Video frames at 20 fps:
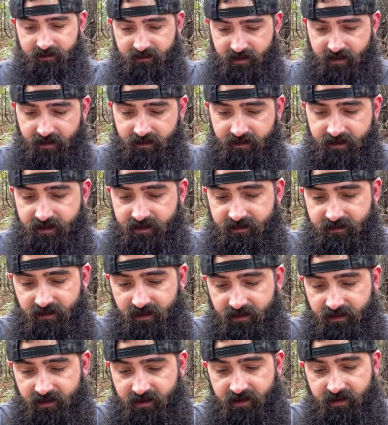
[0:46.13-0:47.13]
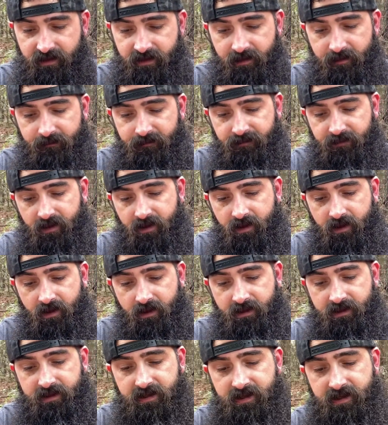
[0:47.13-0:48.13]
Here is the
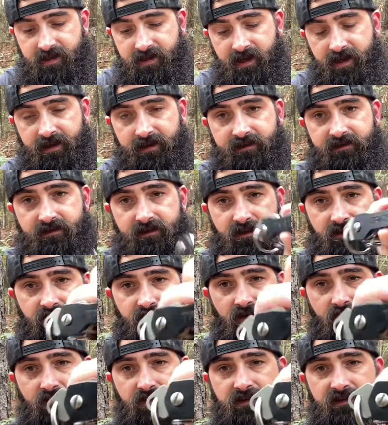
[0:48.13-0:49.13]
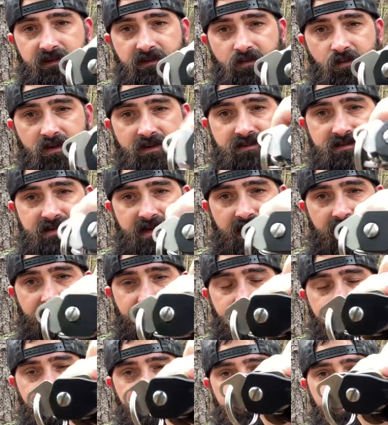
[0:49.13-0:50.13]
Keydex. So this is one side.
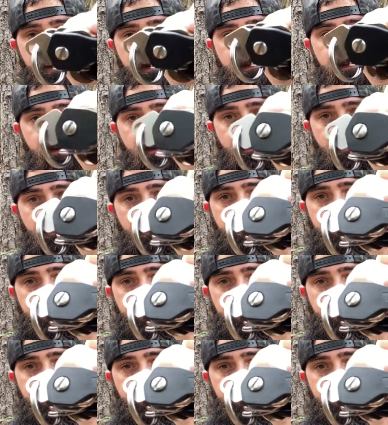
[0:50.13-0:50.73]
So you can